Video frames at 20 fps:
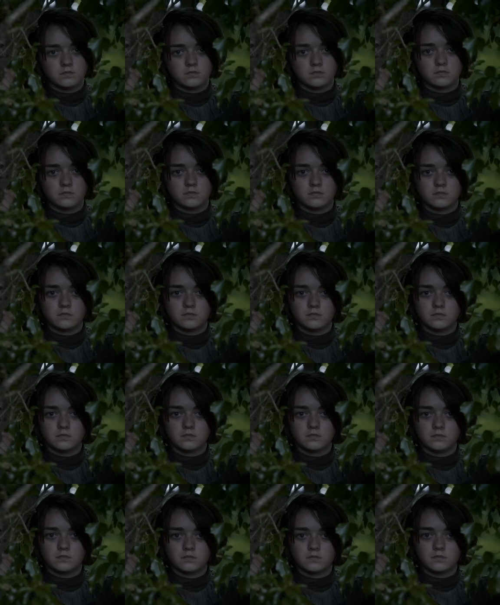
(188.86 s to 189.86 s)

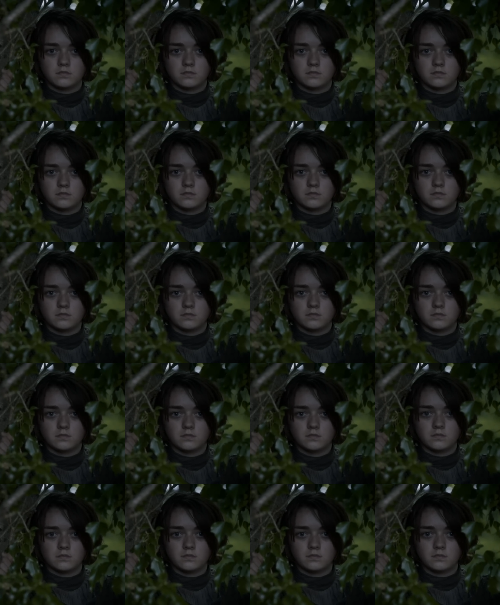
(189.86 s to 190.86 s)

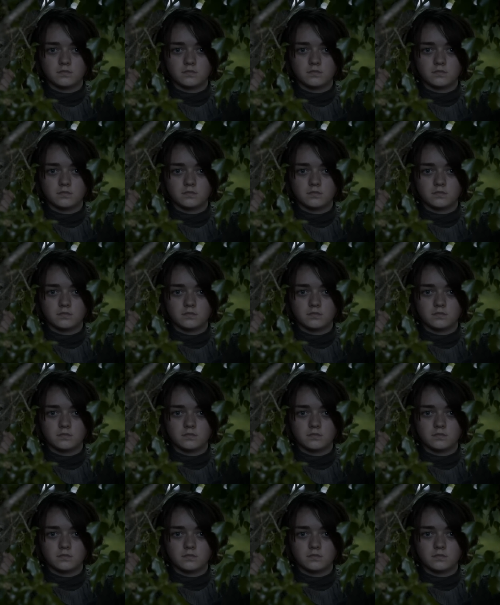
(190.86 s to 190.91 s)
Nothing is said.